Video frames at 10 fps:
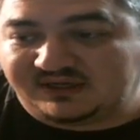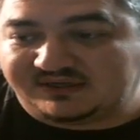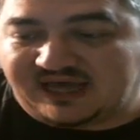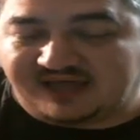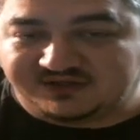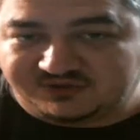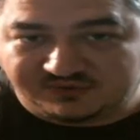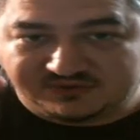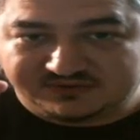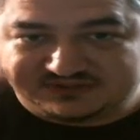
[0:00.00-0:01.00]
that had the
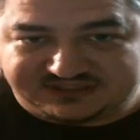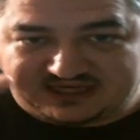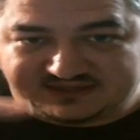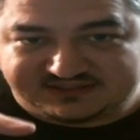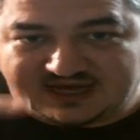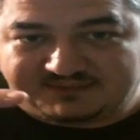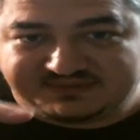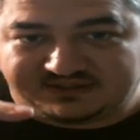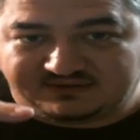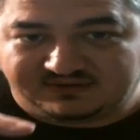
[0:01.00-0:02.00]
dual ZN stop to